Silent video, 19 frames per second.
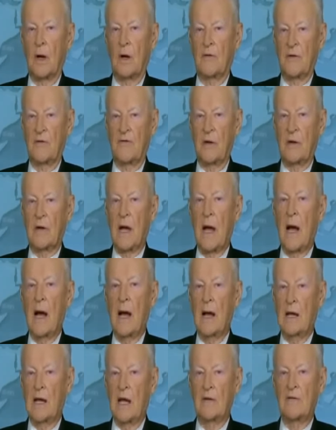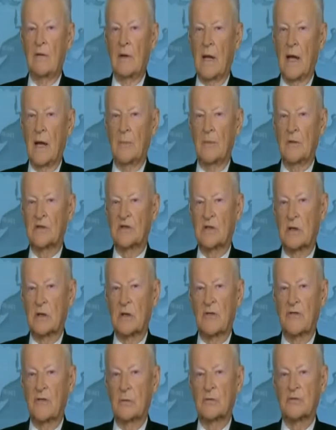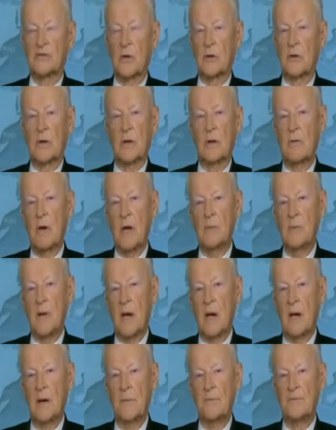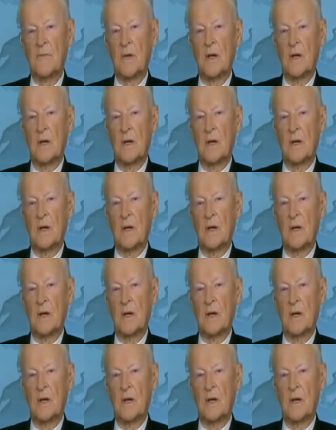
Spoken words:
of a very high-level emissary from Saudi Arabia.